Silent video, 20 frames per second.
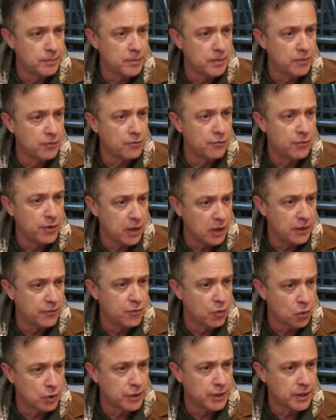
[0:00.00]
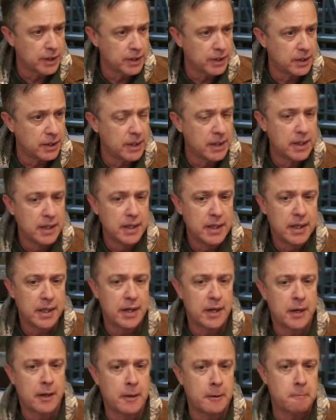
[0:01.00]
Very fortunate,
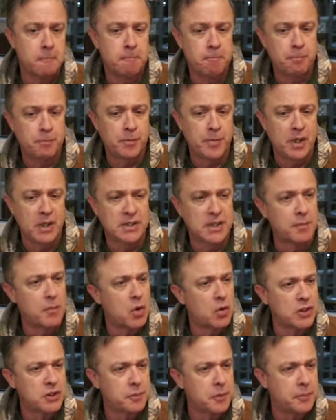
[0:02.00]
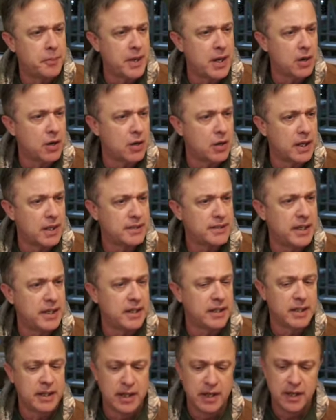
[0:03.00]
because I'm always prepared. I
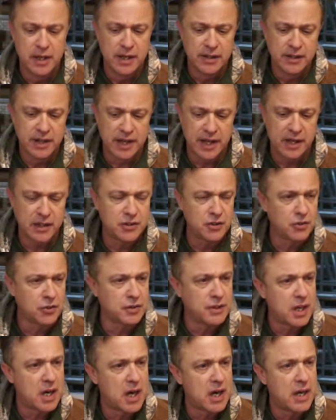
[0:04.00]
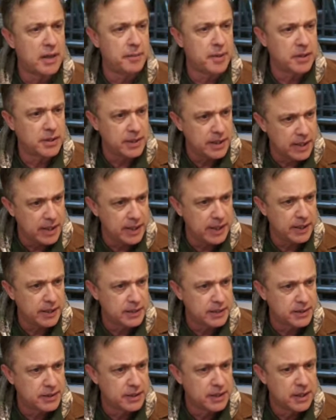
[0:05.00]
take the extra time it
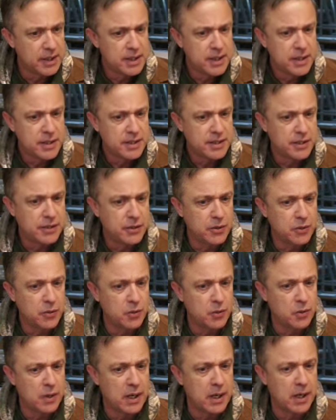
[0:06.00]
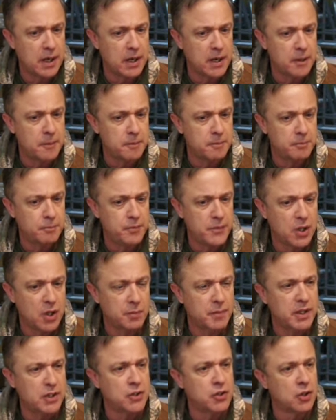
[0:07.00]
takes to you know,
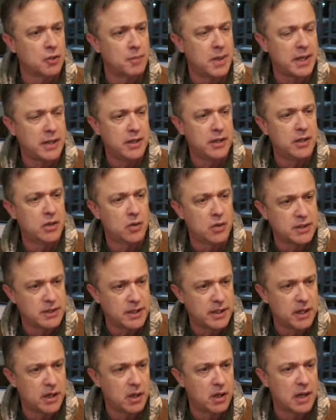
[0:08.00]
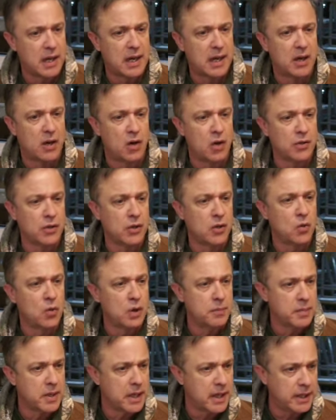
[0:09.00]
make sure my gear is there, all the
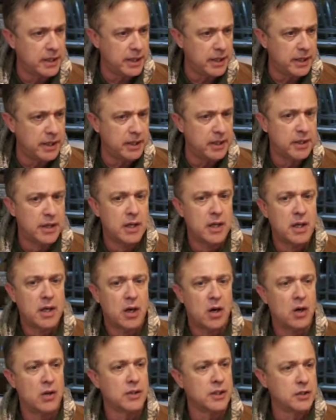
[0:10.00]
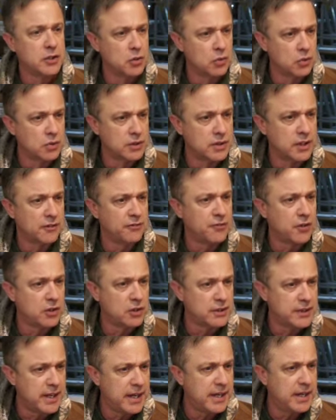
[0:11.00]
equipment I need, all the tools, the
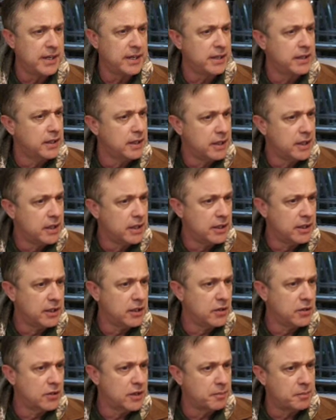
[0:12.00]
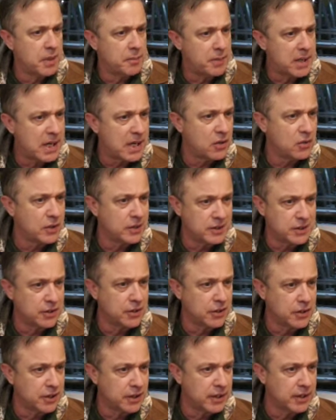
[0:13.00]
first aid, you know, that my battery is
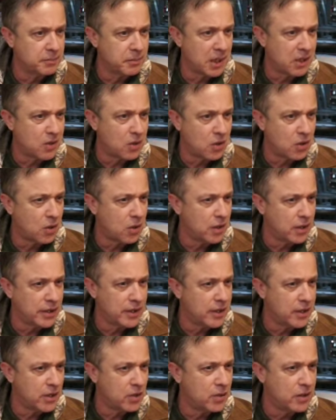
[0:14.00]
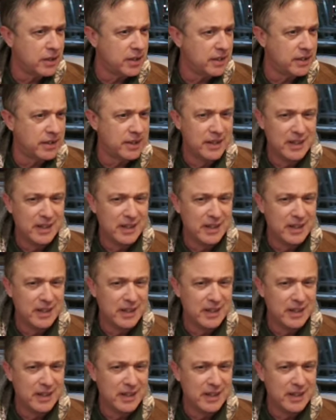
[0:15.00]
good in my car, you know, and